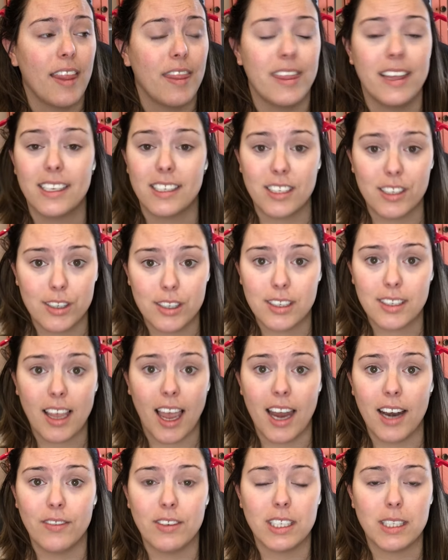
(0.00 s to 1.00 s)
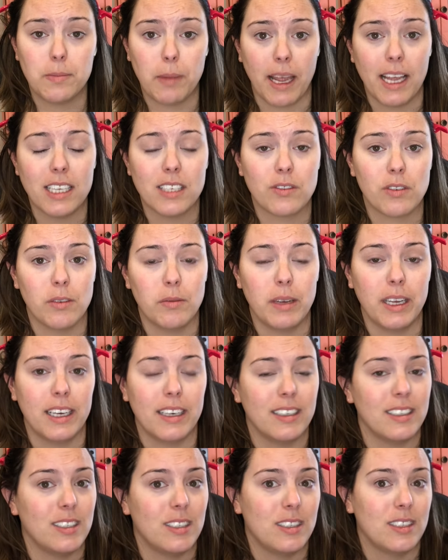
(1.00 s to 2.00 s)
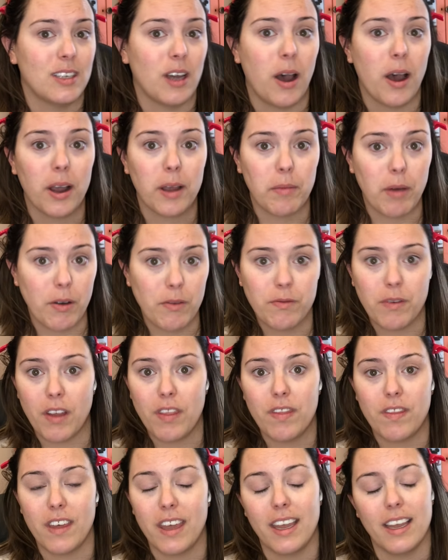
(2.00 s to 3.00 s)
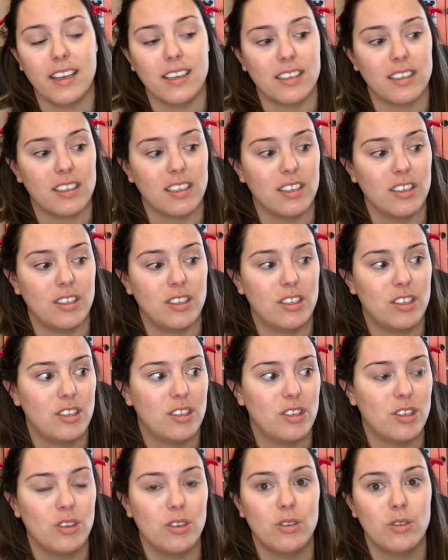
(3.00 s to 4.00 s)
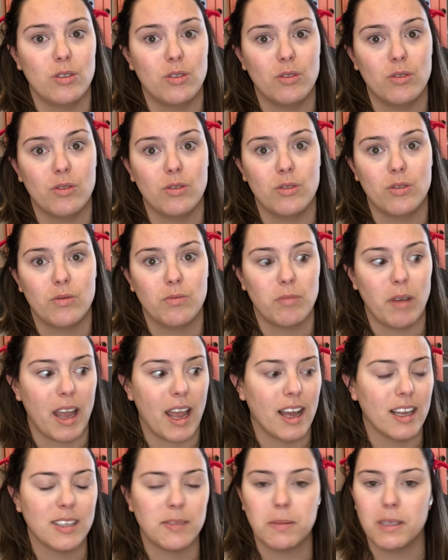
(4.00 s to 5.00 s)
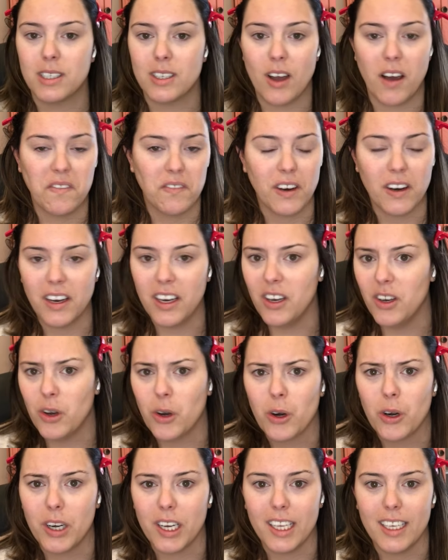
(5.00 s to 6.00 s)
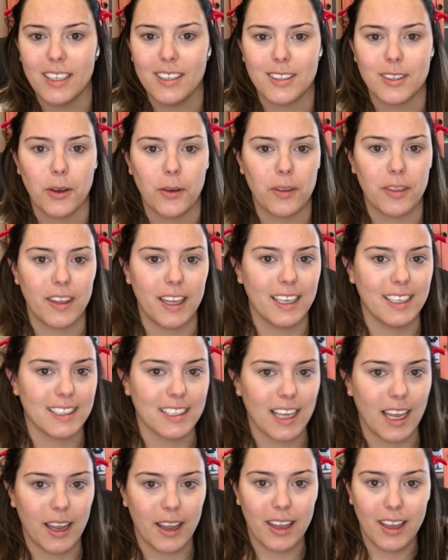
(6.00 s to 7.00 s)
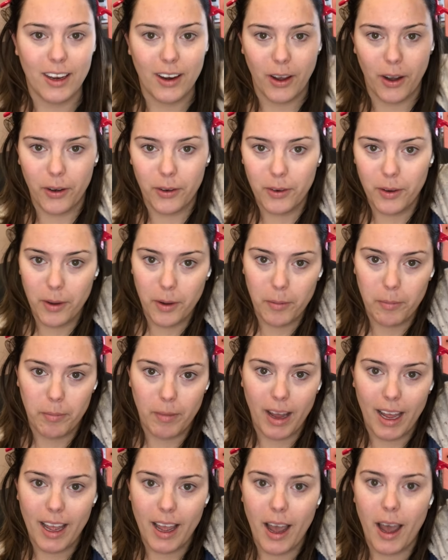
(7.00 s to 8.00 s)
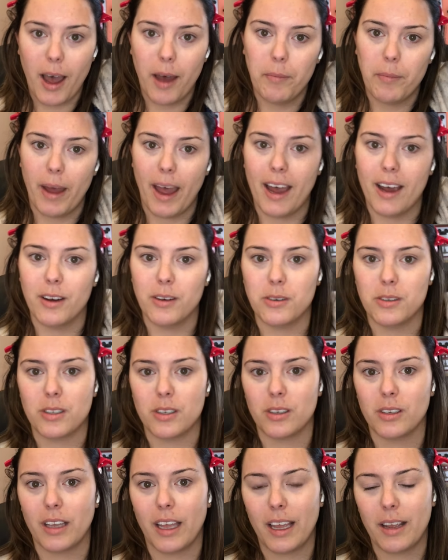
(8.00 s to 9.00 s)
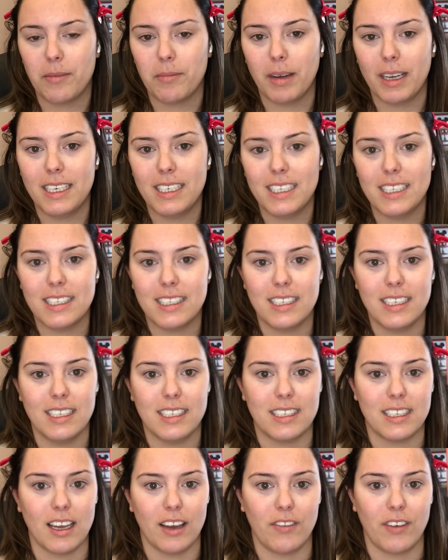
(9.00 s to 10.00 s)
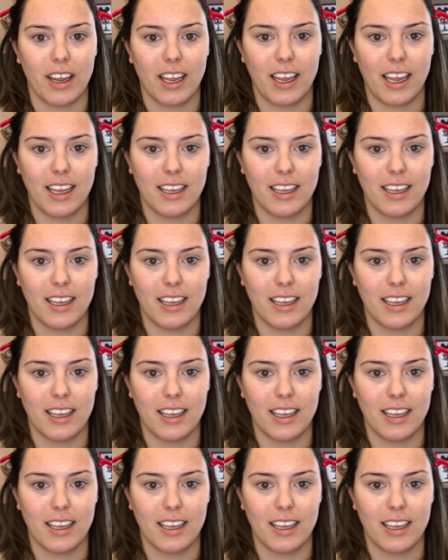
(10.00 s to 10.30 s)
This is just kind of a space for me to talk about fun things and do. My husband's not very nerdy, so things like, you know, my Up House or like my Disney stuff. I